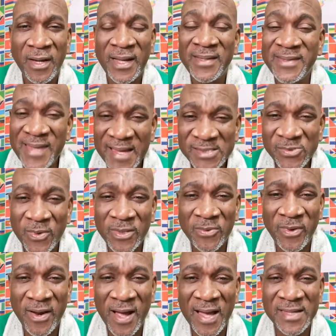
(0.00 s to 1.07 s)
And that's what
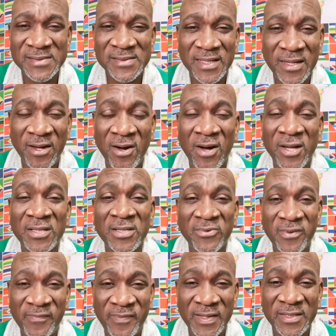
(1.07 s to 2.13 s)
we're asking God to
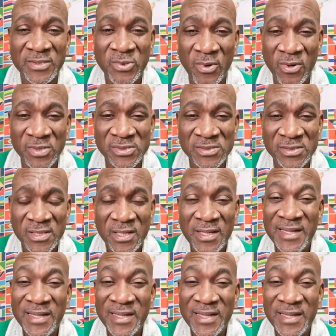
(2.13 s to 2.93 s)
reveal to us.